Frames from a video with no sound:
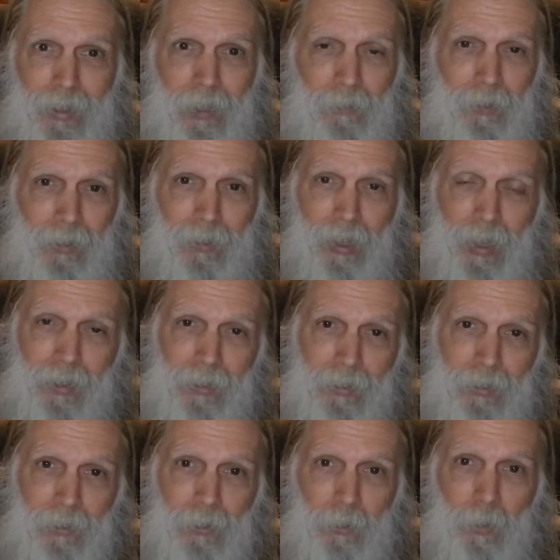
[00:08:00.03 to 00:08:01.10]
never intended
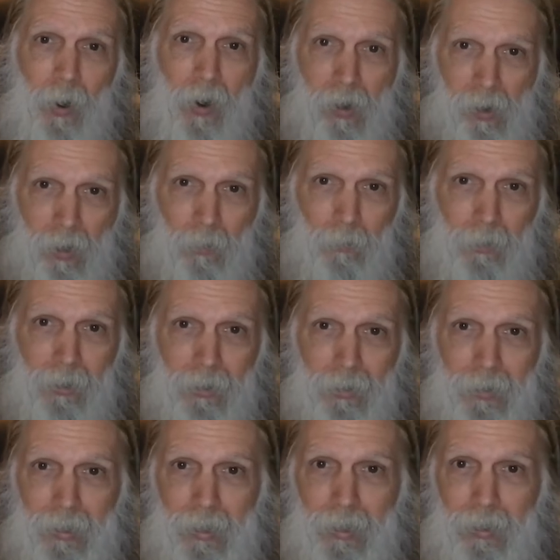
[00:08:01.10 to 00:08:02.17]
to do harm to
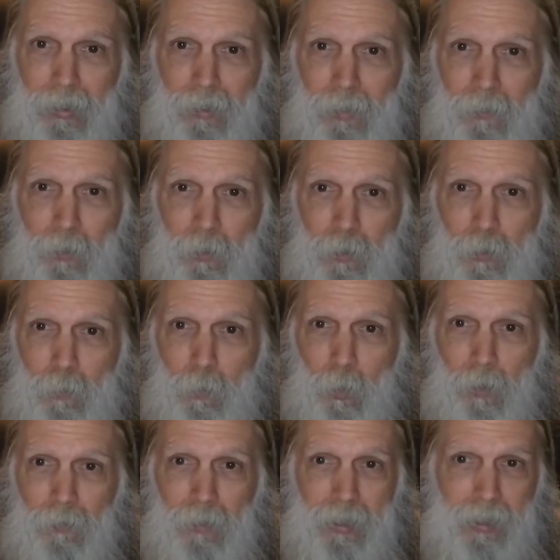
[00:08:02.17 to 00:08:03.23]
any of those
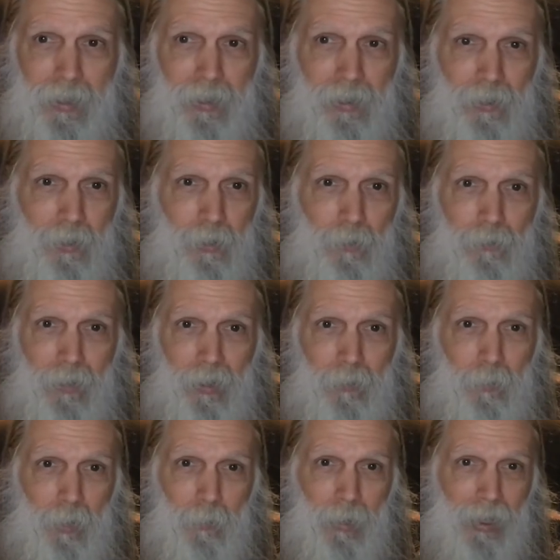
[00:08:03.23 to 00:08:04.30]
poor physicians who found
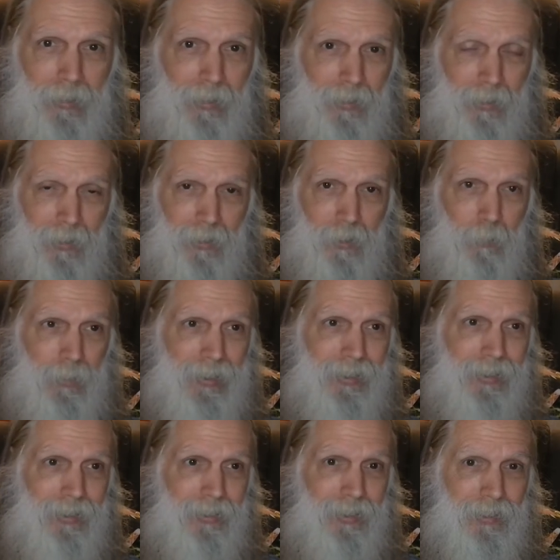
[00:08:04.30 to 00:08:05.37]
my practices to be
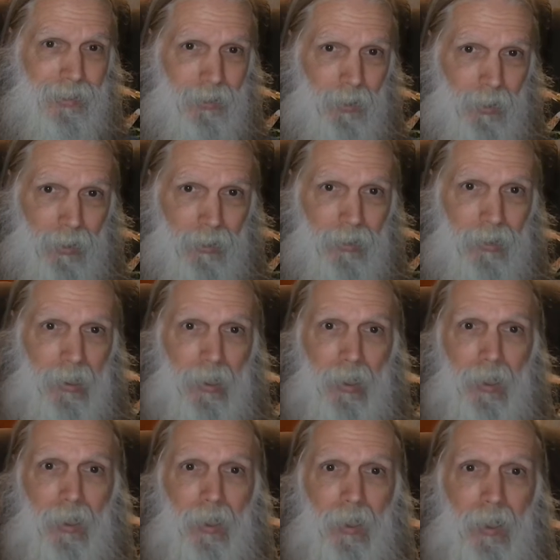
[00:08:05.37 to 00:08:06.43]
disconcerting.
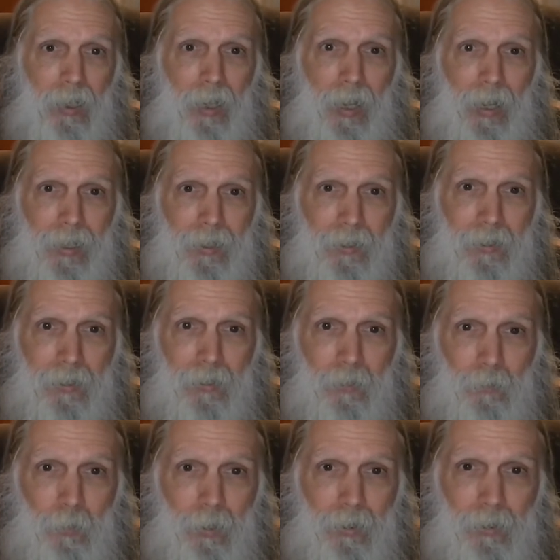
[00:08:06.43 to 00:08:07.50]
As
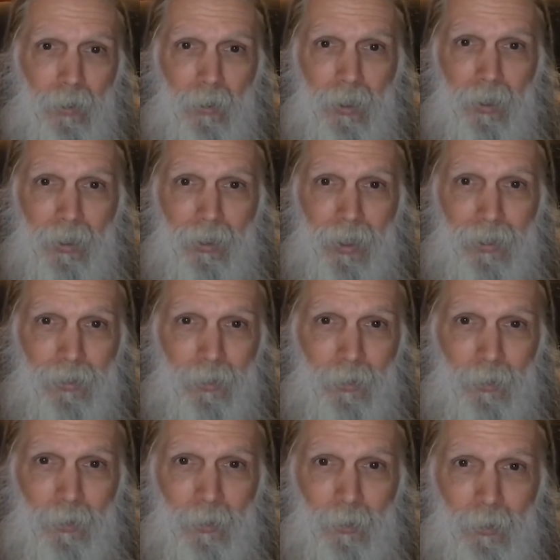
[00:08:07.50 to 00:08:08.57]
one lawyer I
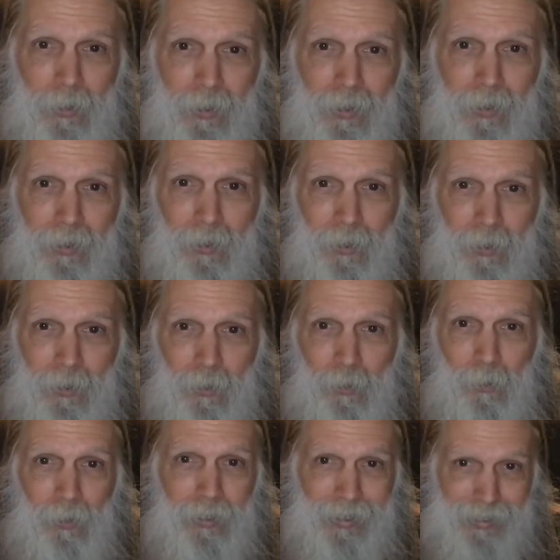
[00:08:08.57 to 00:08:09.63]
know who is
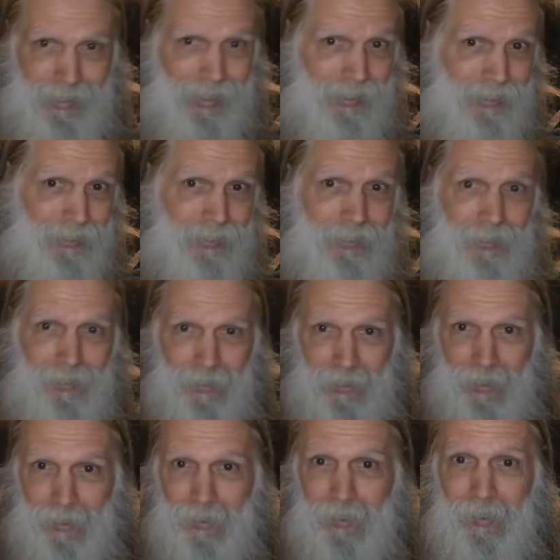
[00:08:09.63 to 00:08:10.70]
also a saint
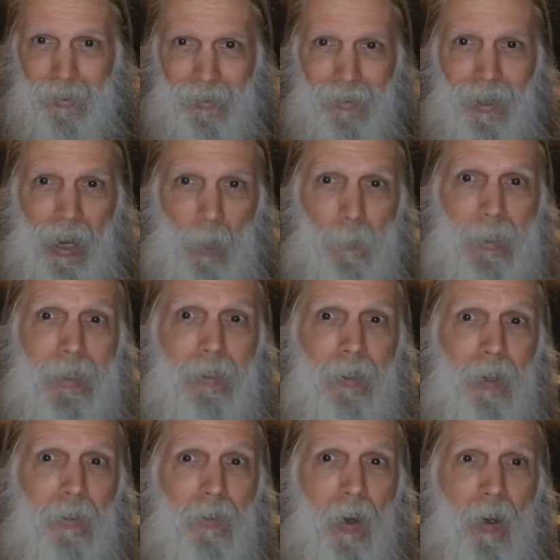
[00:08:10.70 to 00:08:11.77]
said, I mean
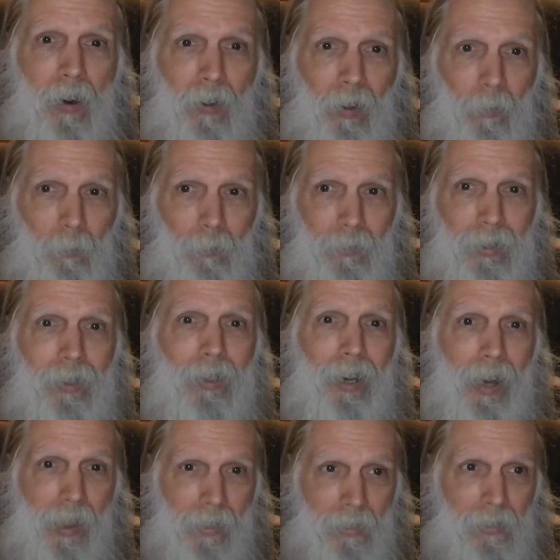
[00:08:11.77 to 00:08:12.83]
none harm.
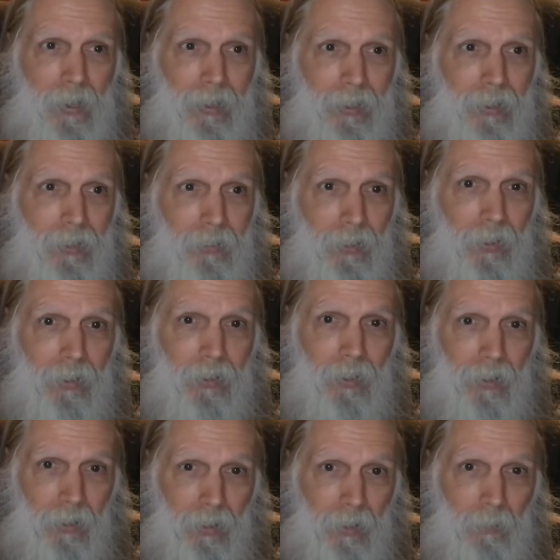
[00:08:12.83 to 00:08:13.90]
I think none
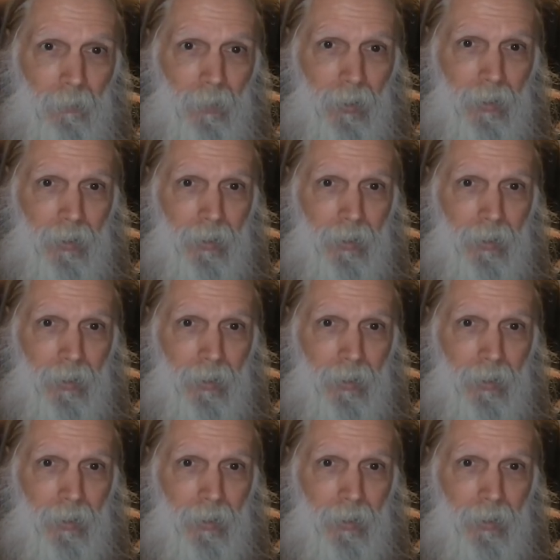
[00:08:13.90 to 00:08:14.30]
harm.